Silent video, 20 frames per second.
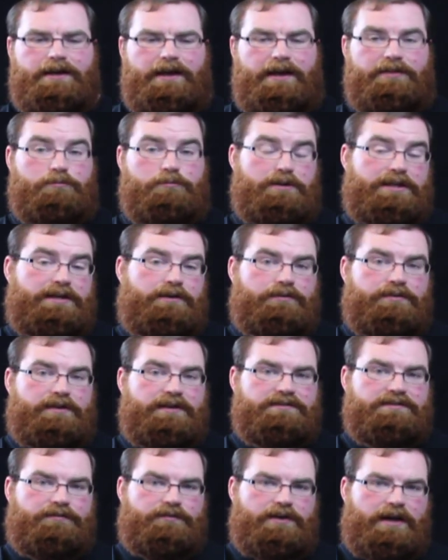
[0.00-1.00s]
And the bleaker
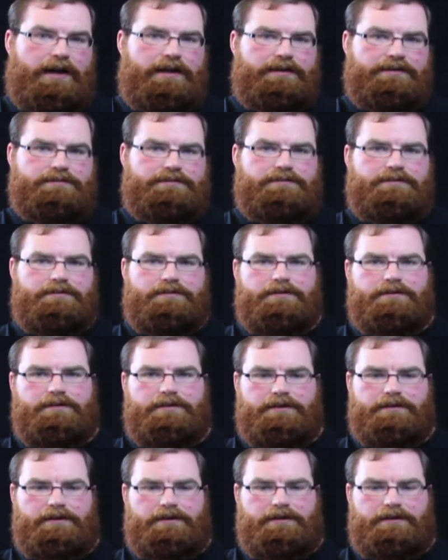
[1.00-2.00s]
things have gotten,
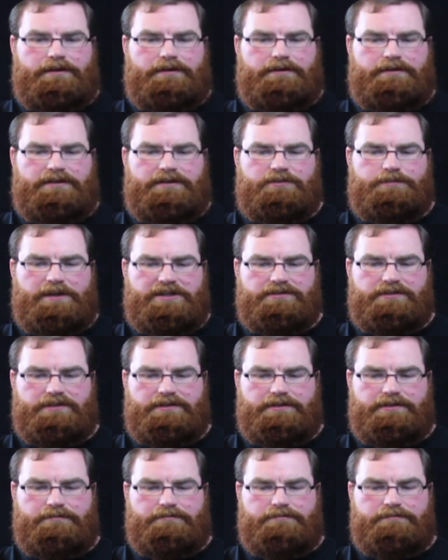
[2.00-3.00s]

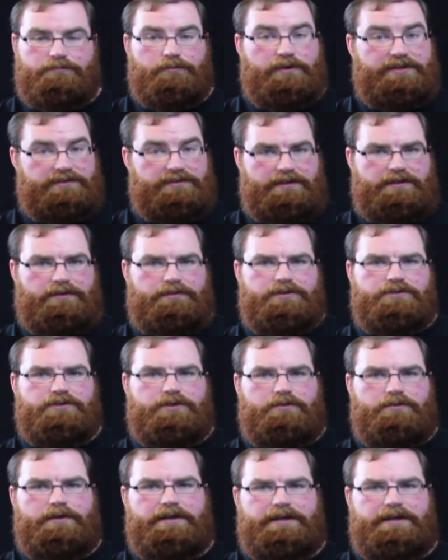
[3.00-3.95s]
especially recently on the show,